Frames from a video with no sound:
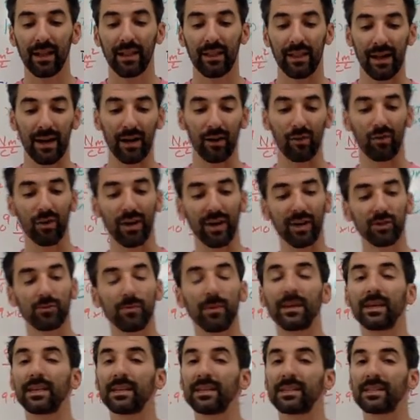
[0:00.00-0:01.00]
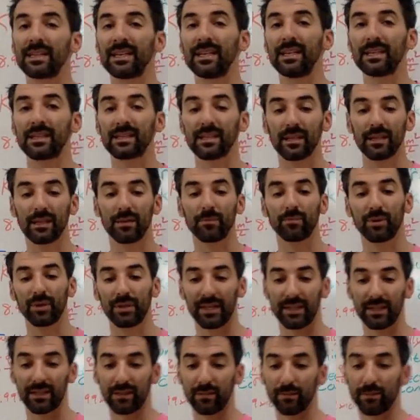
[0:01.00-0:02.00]
That arrangement is easily
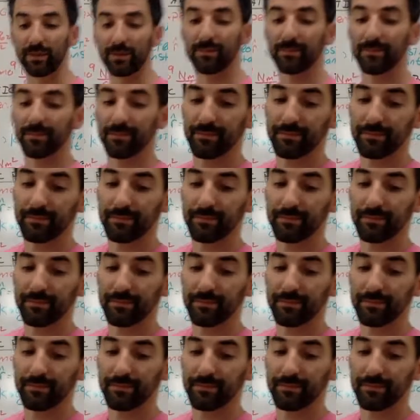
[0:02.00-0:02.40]
predictable.